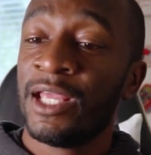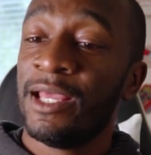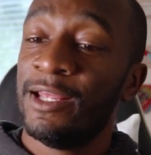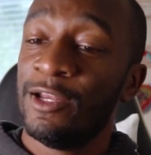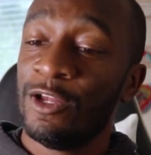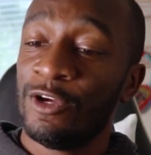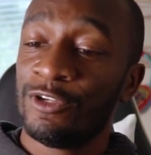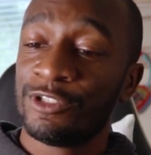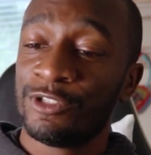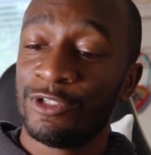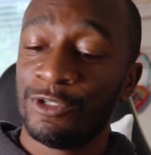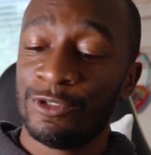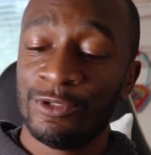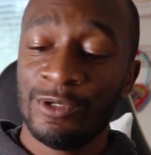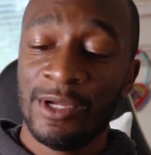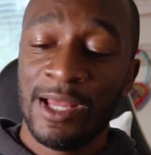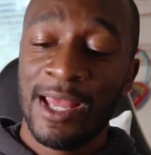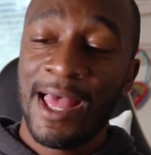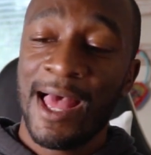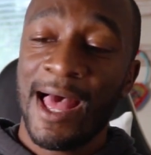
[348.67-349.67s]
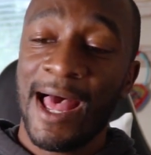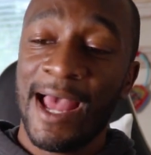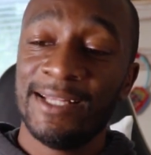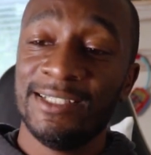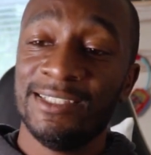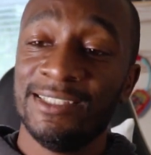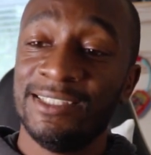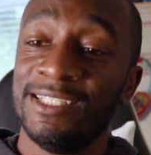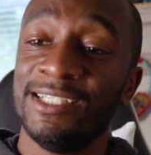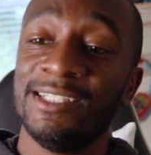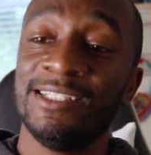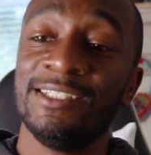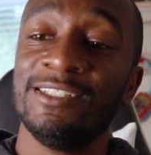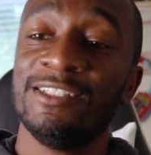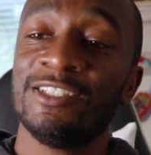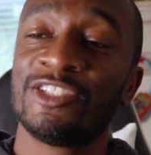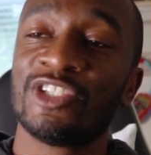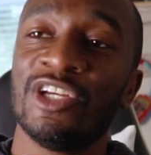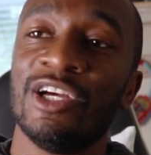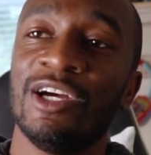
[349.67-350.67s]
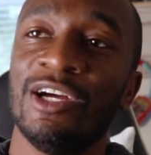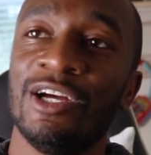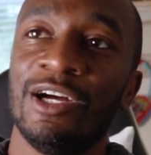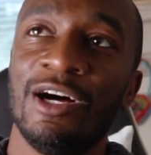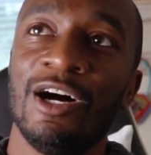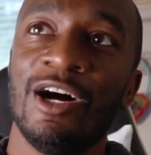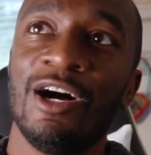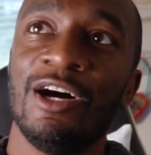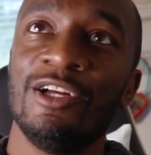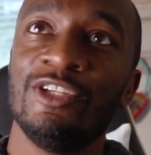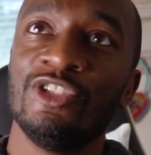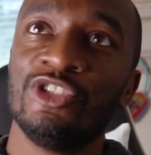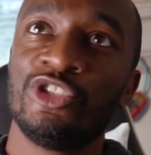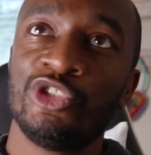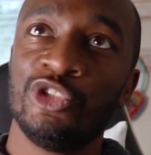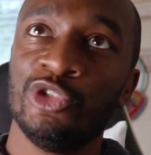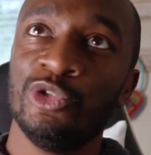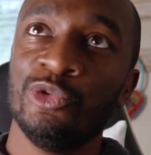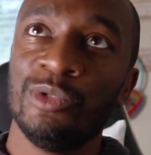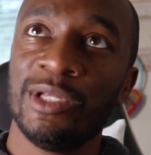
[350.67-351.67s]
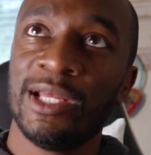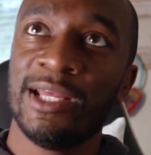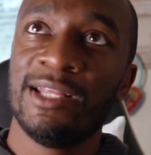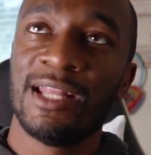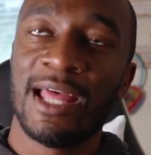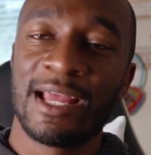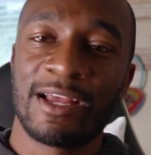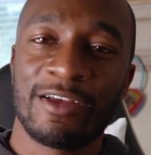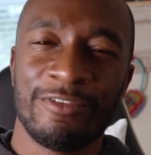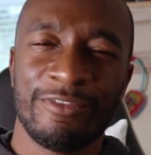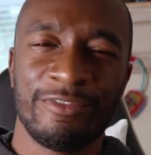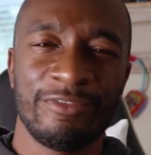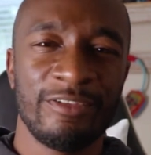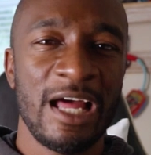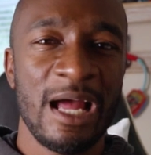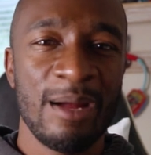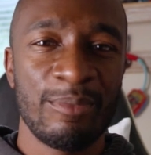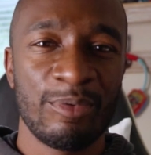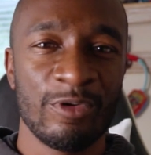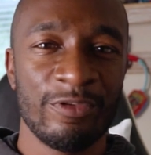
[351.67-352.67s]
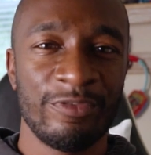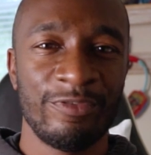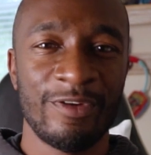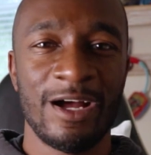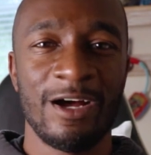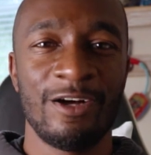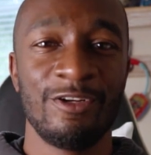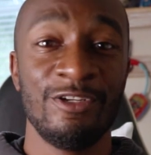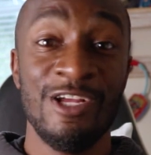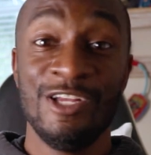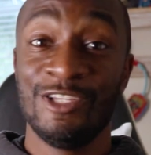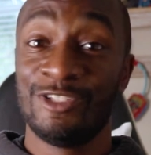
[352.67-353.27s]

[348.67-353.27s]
And also, I didn't shoot in like a flat profile.